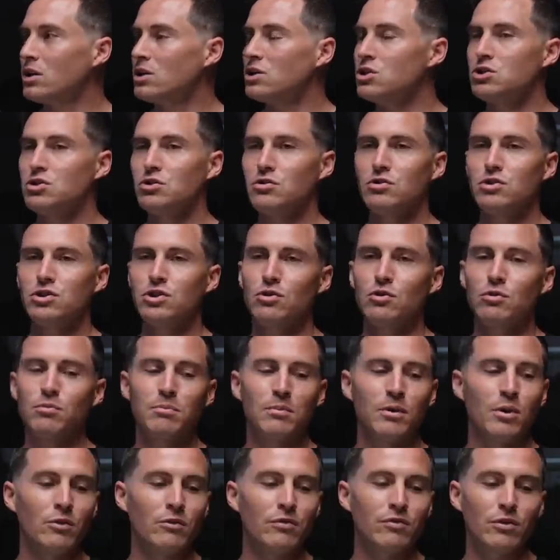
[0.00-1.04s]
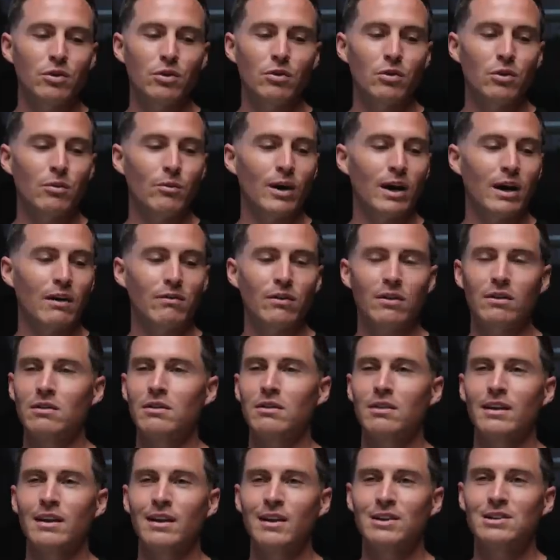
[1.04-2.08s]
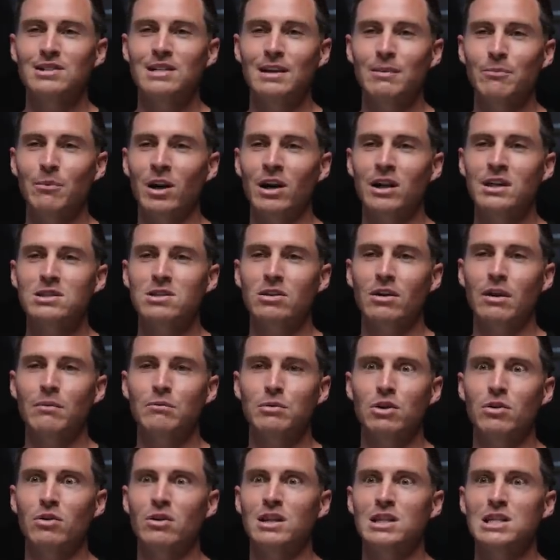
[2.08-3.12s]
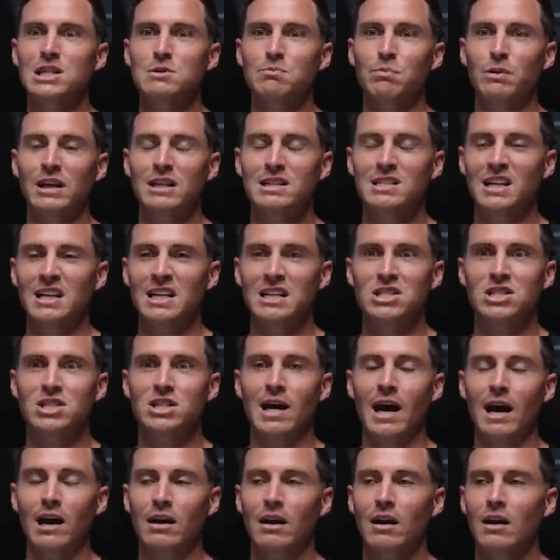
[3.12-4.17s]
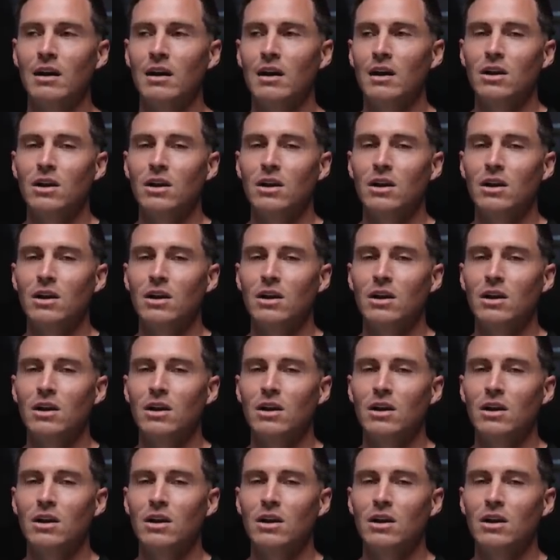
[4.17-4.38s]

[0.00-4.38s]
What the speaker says: Juju Mufru or whatever, you see him on Instagram doing the splits and he's jacked.